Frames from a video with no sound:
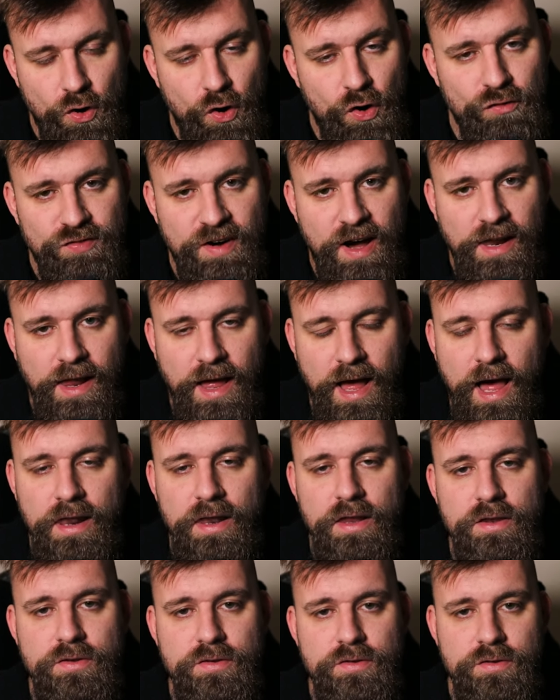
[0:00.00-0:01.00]
or
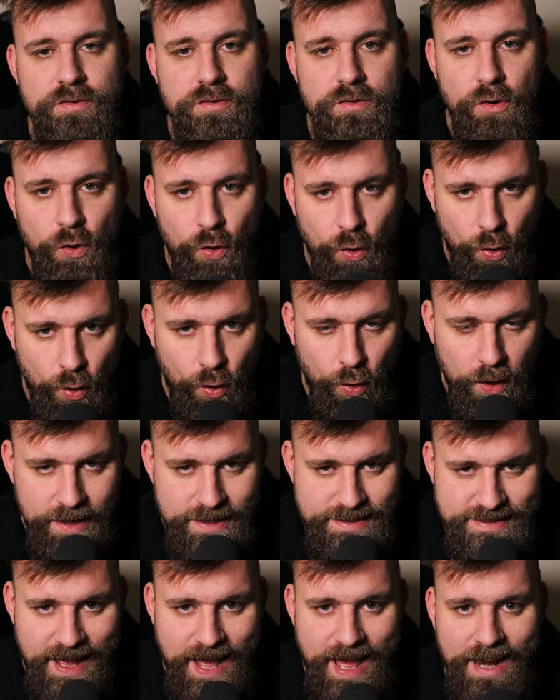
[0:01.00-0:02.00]
Valhallans or
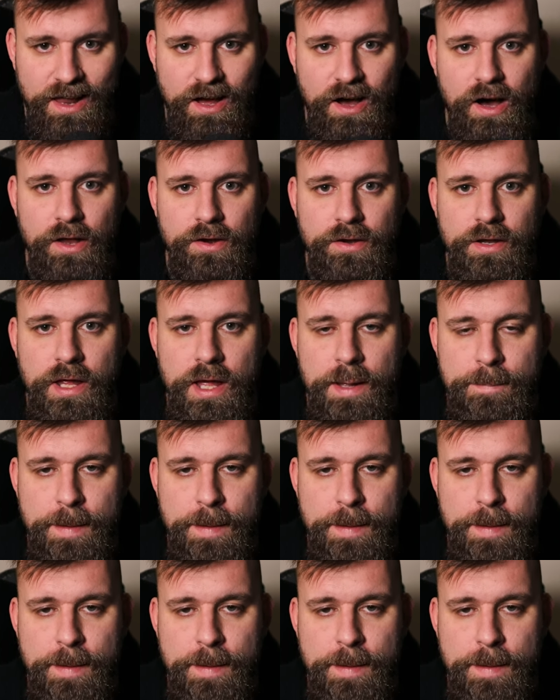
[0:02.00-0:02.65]
Talarn,